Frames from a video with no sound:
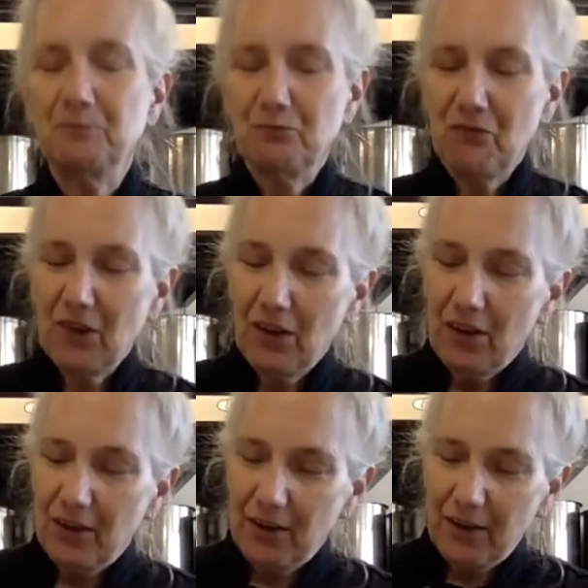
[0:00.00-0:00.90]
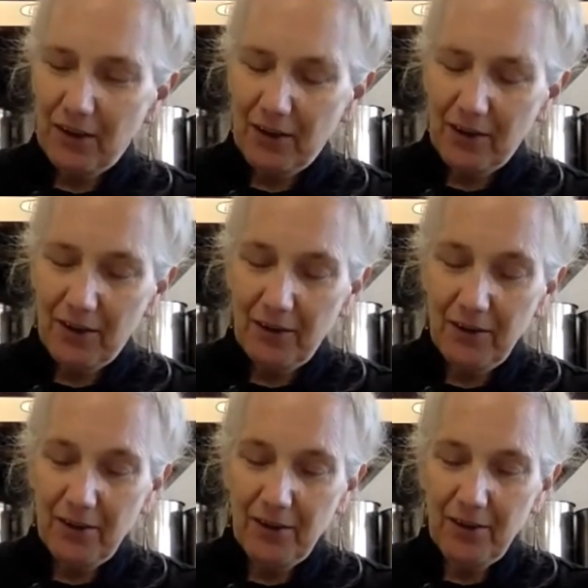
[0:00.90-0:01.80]

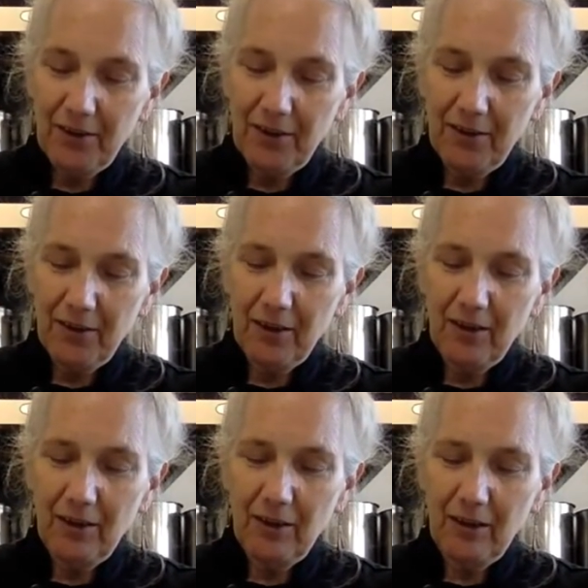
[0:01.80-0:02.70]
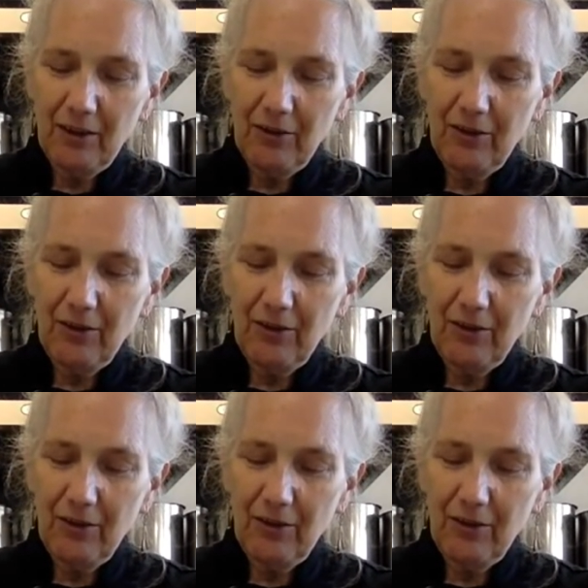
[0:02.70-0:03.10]
Nothing is said.